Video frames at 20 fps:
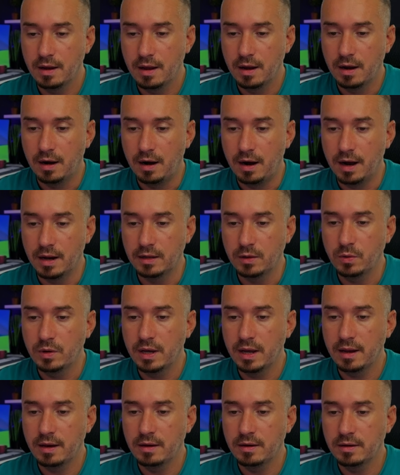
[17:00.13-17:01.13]
and you
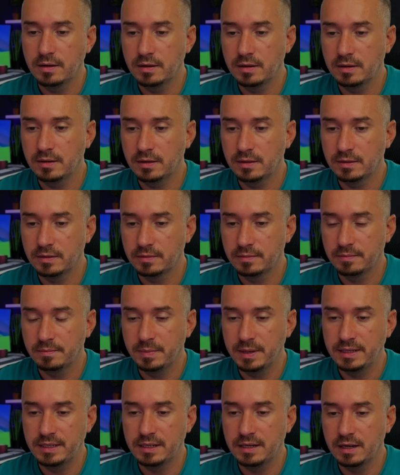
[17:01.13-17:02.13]
can
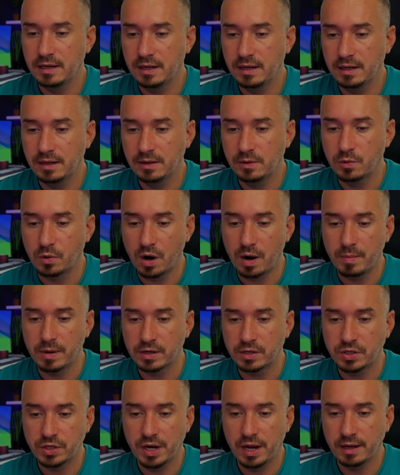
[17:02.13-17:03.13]
basically grammar
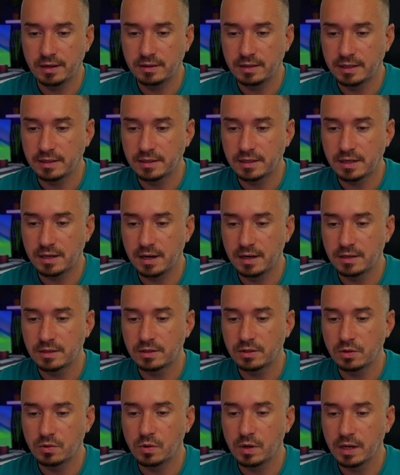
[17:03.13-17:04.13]
check the entire
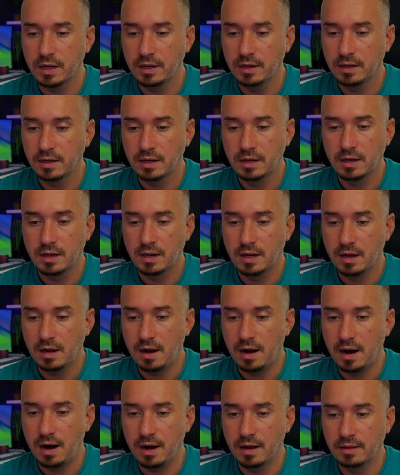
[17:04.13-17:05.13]
story.
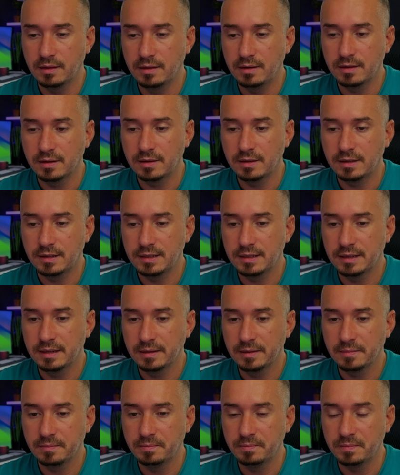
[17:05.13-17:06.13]
And the
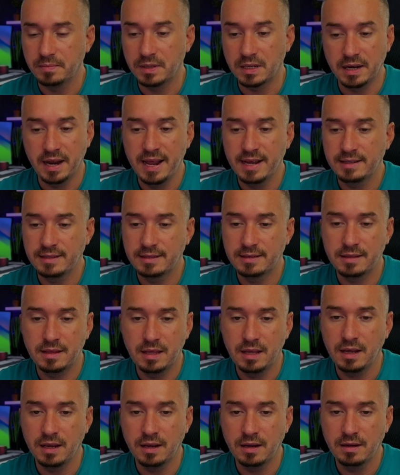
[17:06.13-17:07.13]
next
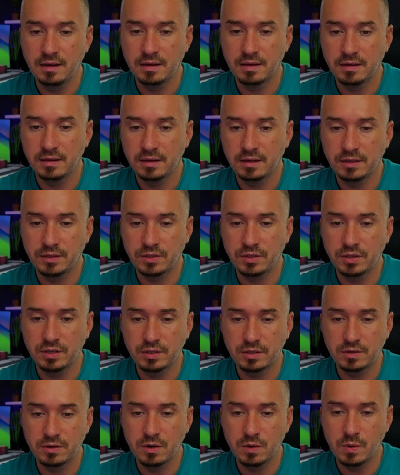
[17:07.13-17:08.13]
thing is
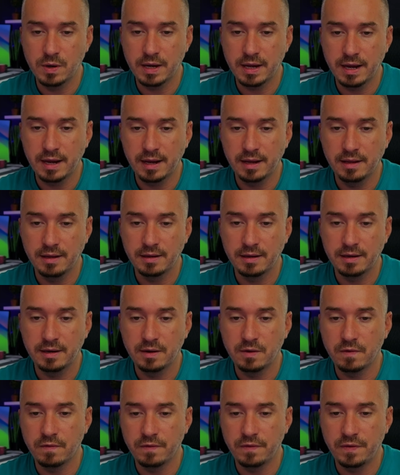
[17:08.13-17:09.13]
just go ahead,
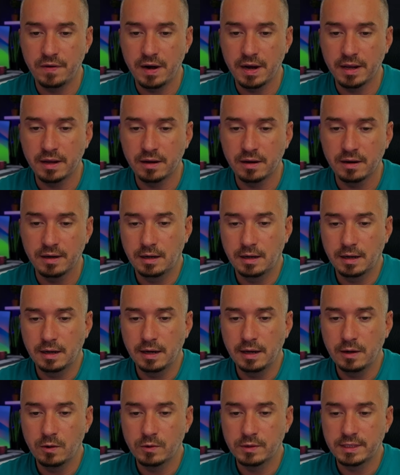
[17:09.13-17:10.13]
click on file,
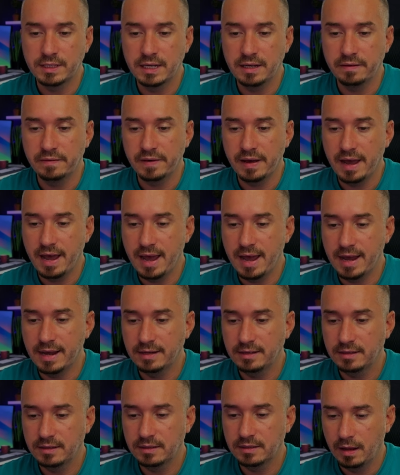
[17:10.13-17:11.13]
click on save
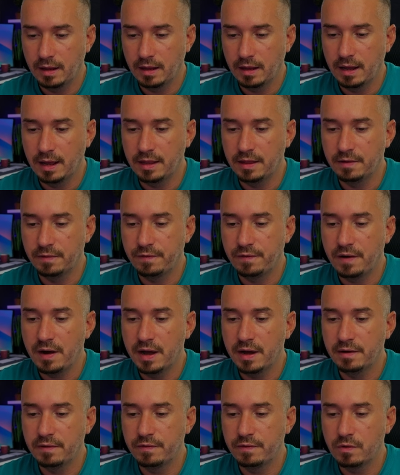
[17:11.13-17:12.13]
as, and the
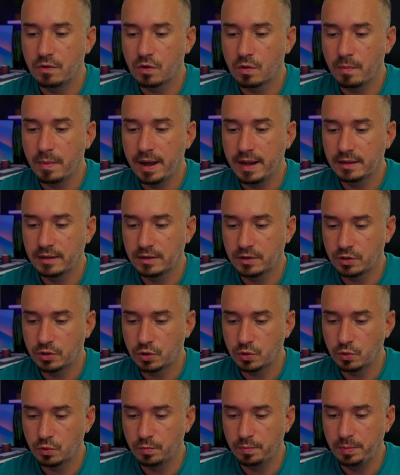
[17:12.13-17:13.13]
file format
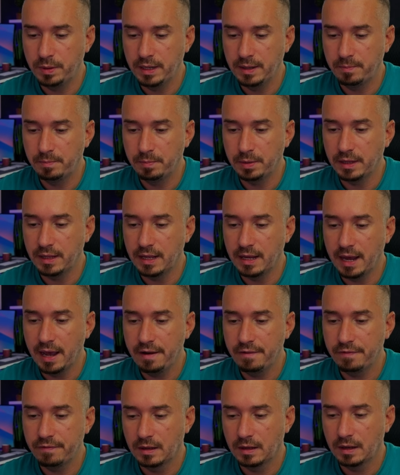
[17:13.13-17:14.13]
should be
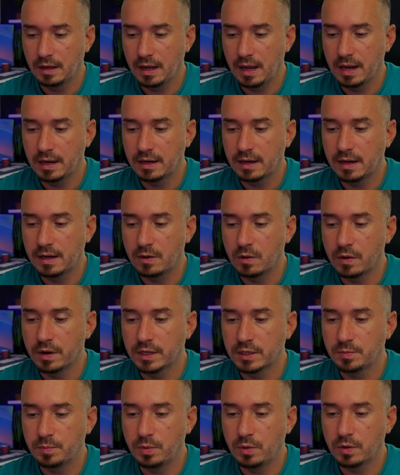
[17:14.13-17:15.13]
PDF, and click on
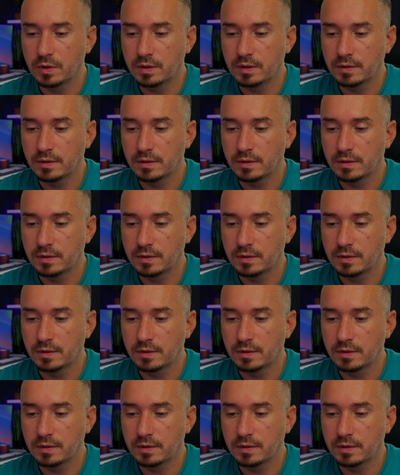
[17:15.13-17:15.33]
export.